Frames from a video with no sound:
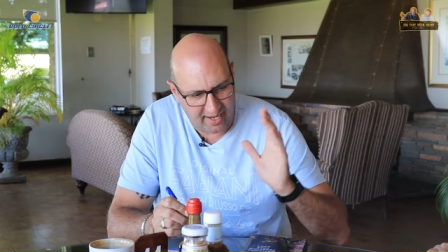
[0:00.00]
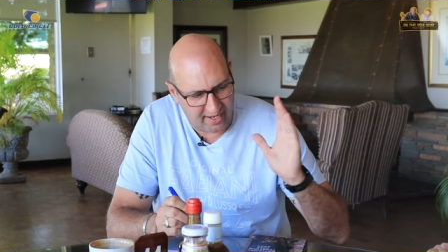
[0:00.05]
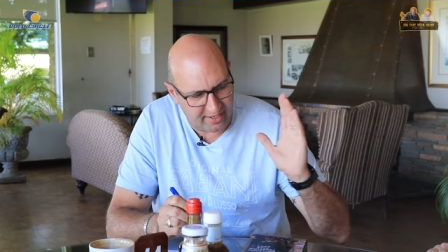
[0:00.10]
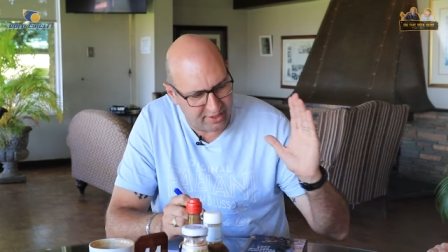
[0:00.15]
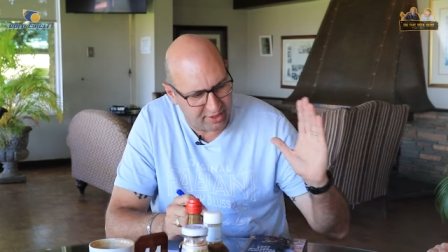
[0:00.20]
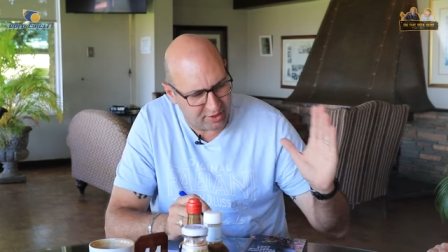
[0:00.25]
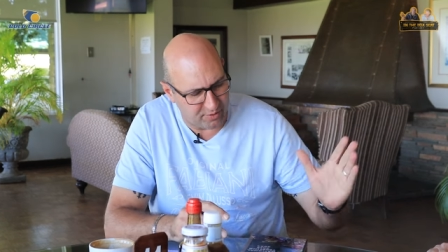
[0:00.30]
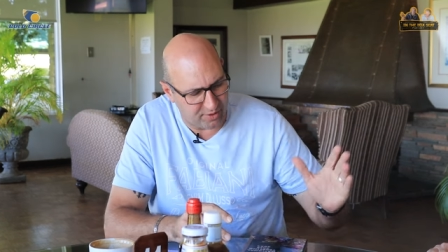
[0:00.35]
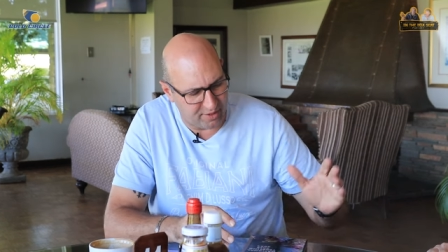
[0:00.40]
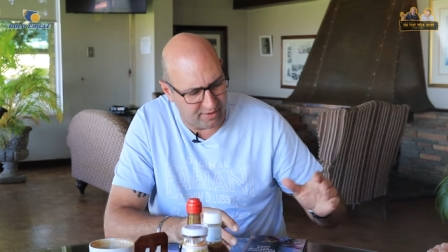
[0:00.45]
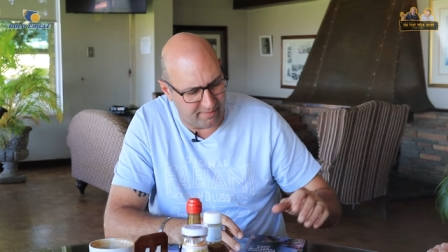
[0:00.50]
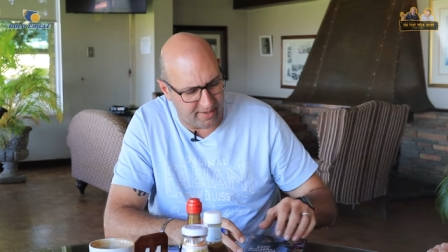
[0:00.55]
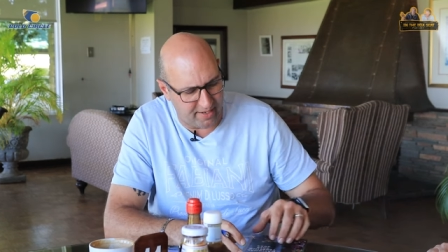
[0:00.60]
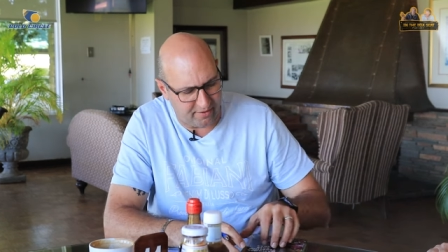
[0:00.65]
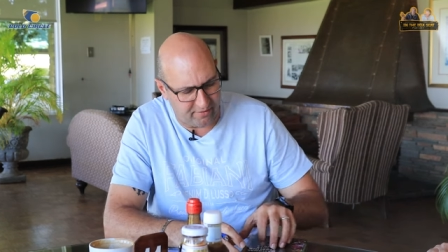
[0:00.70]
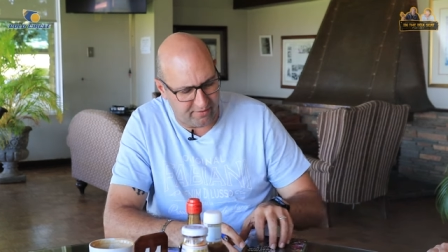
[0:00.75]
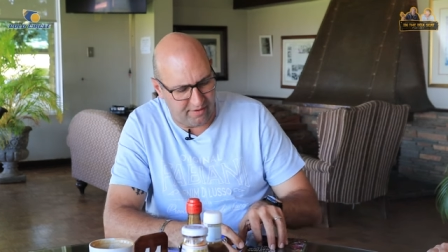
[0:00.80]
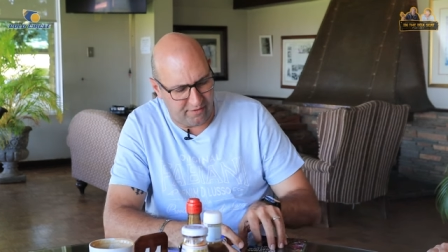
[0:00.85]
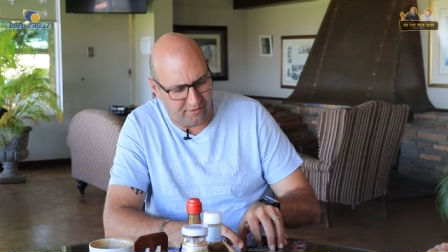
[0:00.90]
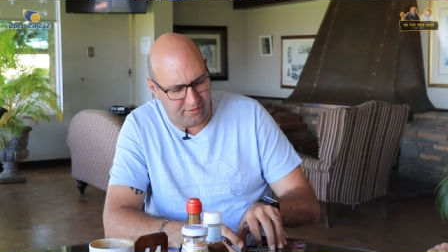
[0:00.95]
I just want to
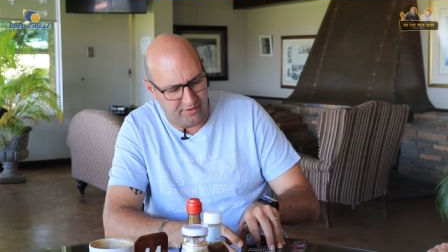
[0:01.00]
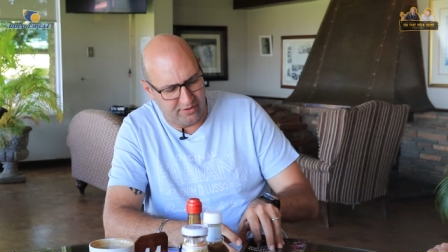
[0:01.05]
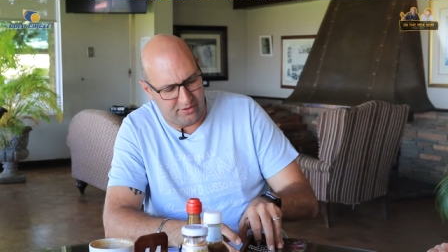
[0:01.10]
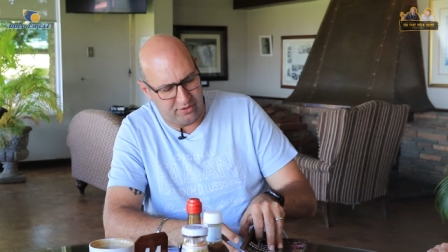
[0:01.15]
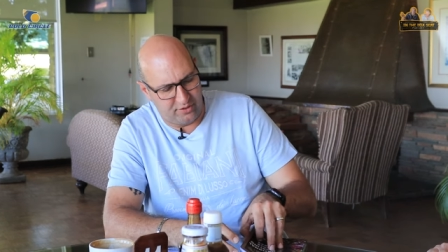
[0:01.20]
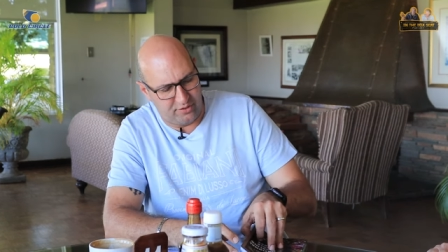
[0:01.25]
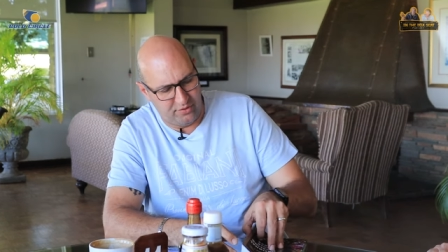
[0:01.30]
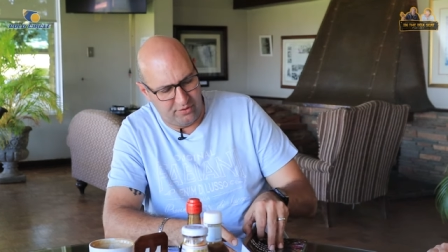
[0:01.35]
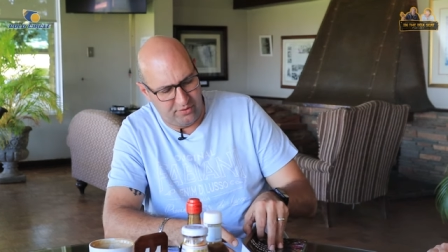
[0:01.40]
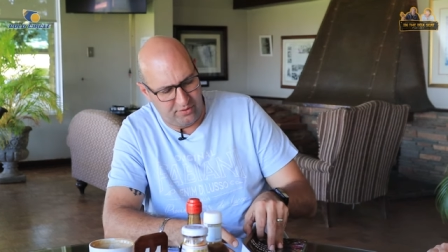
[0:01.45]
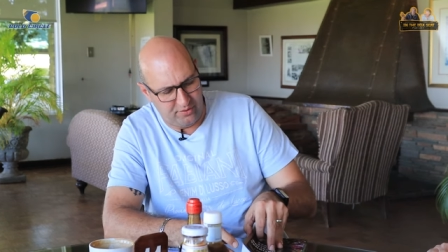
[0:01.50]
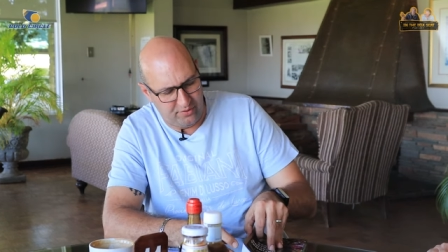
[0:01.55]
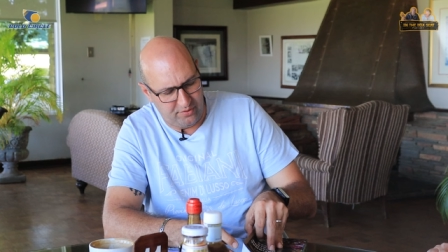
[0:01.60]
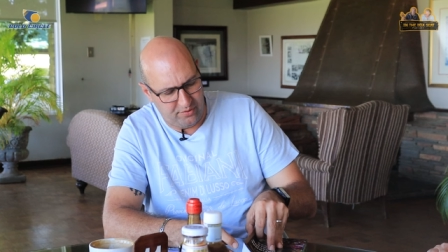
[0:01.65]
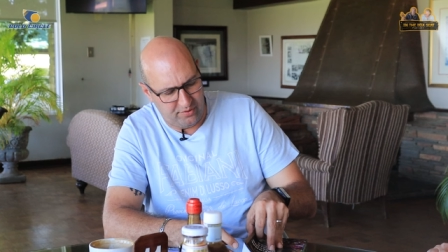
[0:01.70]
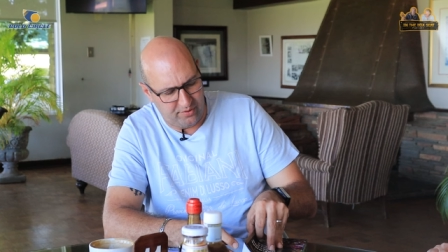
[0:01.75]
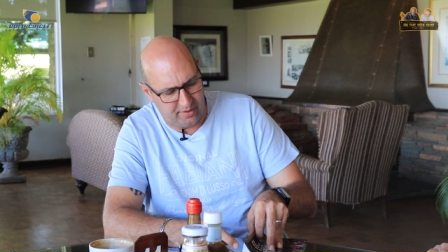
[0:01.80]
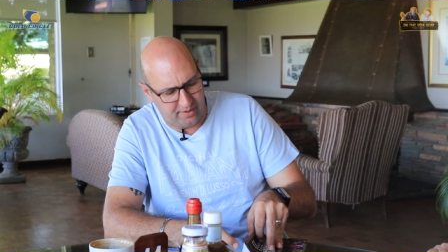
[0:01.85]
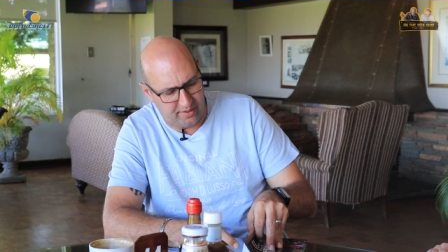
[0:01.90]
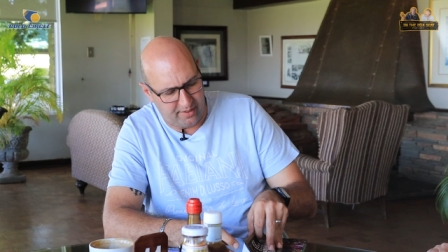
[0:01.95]
make reference
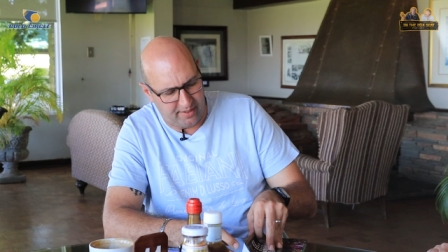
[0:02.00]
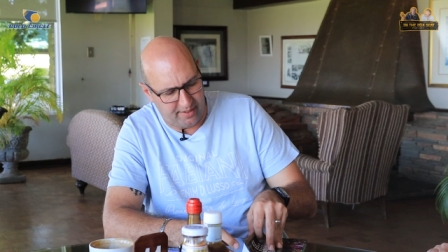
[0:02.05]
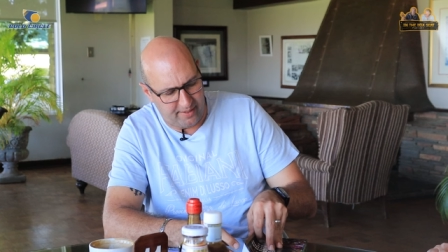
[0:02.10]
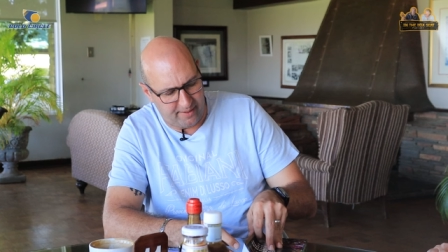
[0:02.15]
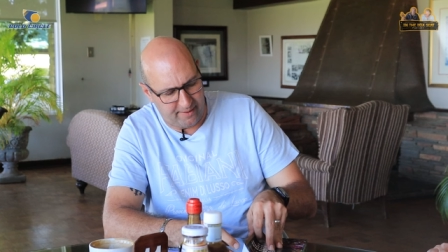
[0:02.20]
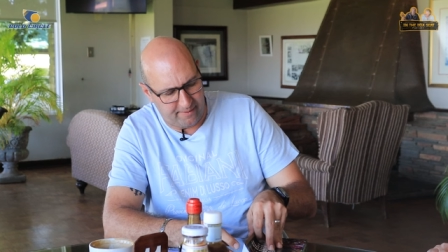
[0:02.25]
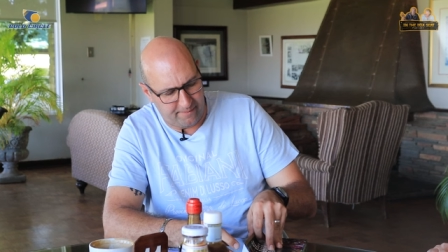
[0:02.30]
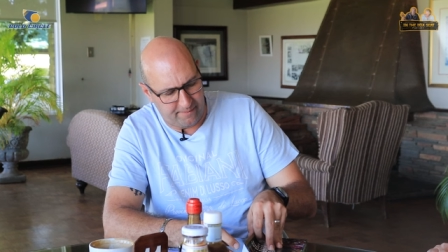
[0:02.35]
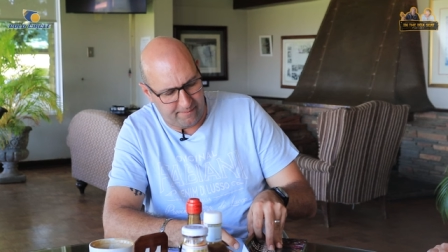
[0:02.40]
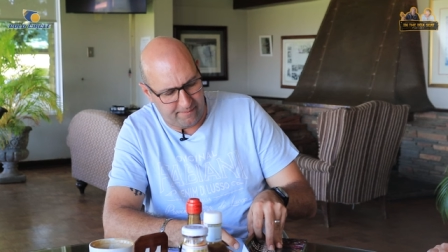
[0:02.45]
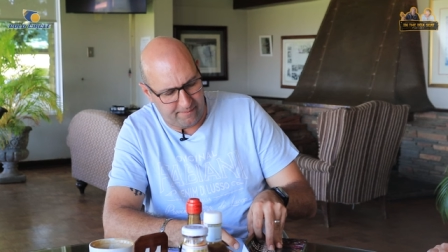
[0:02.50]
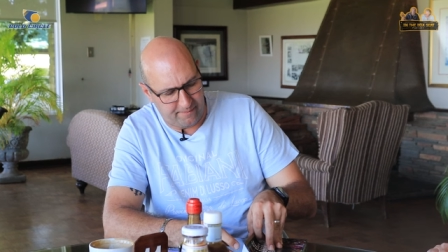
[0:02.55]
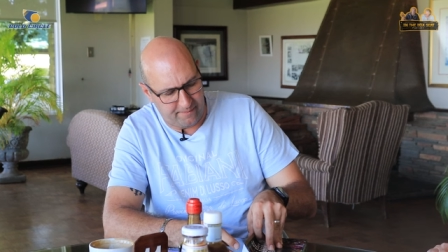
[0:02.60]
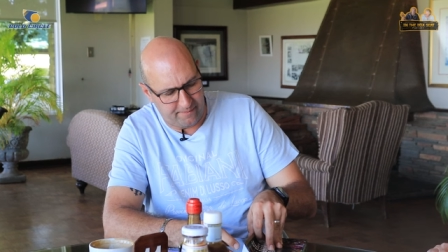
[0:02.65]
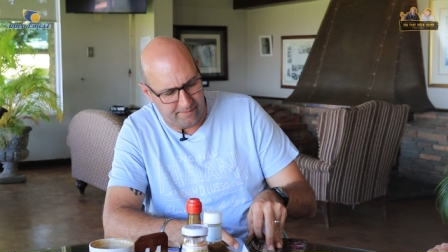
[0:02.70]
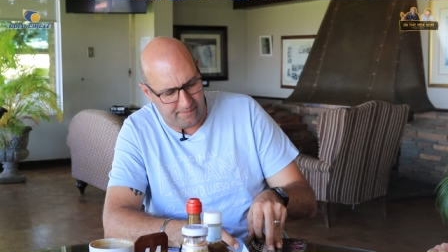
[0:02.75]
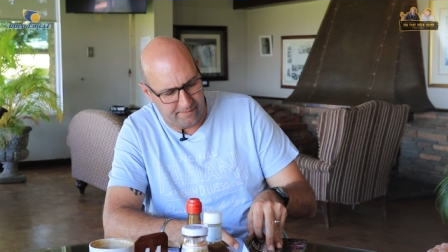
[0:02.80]
to um,